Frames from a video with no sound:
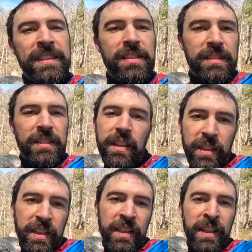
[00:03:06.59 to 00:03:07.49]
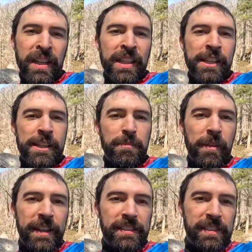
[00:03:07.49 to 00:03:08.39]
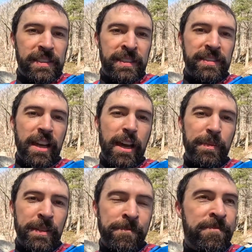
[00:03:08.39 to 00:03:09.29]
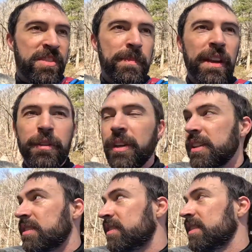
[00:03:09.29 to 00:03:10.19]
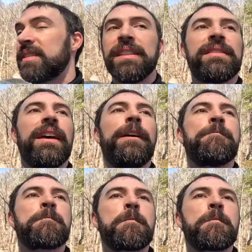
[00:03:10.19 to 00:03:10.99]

It's just a nice place to stop and smell the roses, as they say.